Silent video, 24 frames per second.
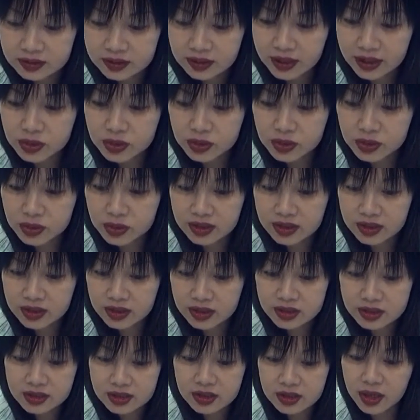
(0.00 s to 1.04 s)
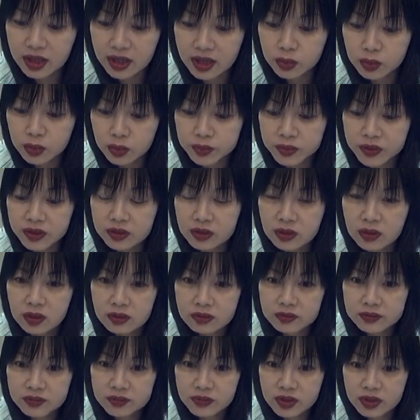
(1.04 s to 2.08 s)
Actually, it's helping
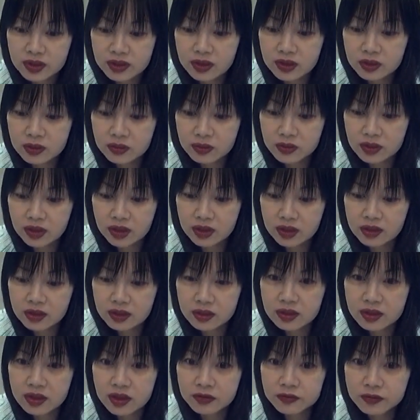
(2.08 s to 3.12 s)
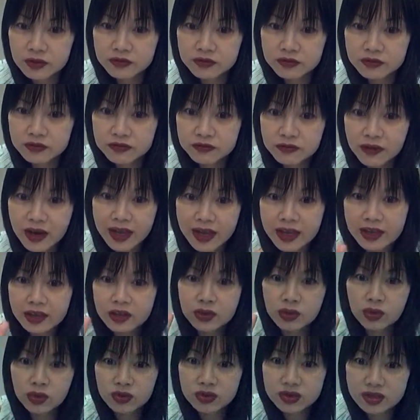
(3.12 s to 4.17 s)
it give the 5
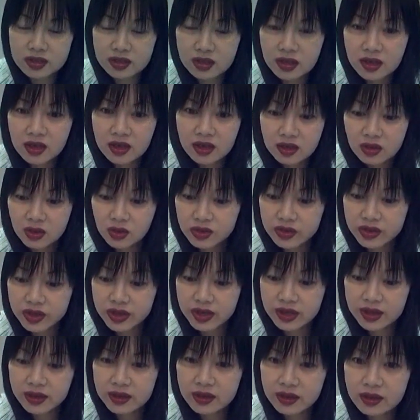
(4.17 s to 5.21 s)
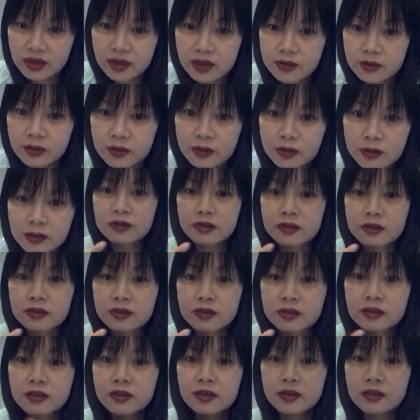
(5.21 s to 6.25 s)
dose. Okay.
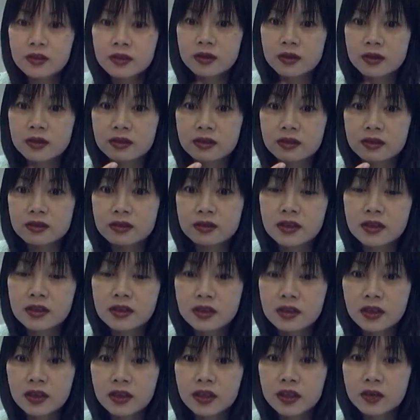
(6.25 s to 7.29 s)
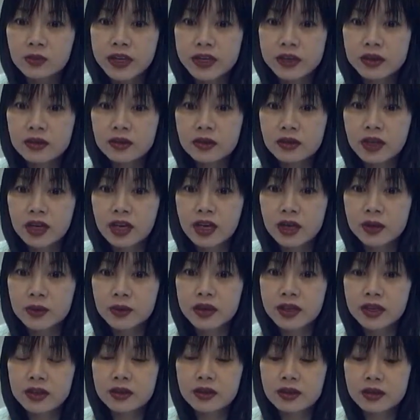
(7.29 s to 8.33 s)
The irregular heart
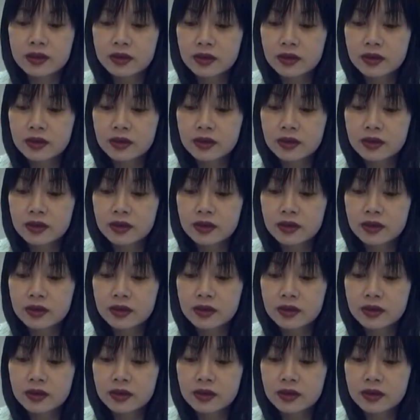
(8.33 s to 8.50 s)
rate